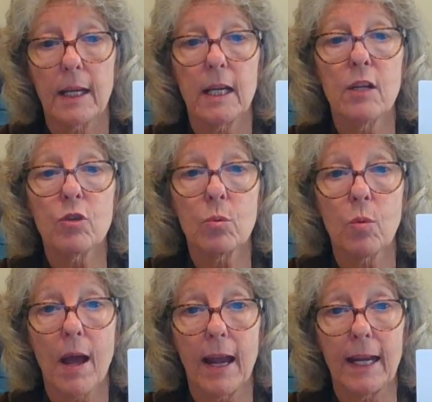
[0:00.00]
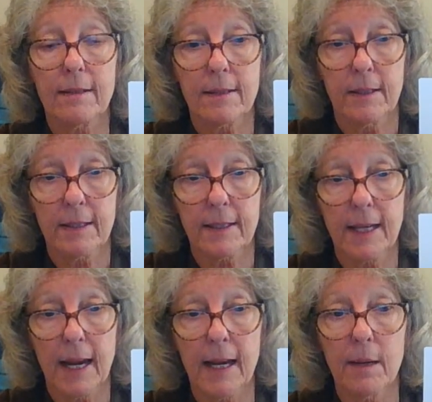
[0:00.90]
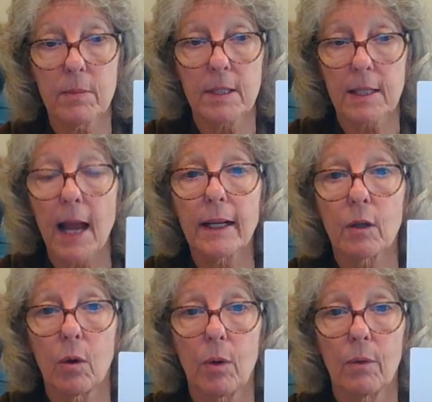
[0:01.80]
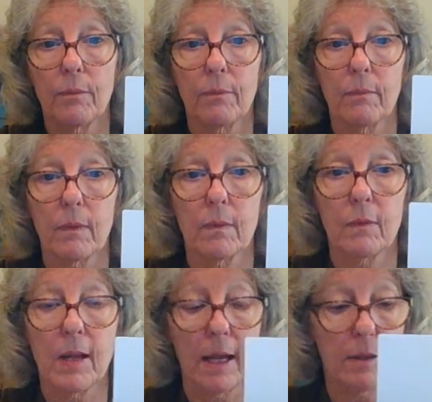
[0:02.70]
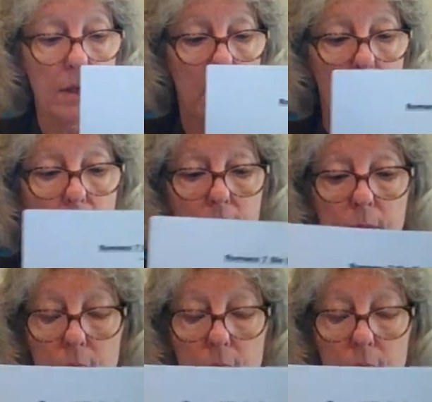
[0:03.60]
Either way, it's the same cycle that uh,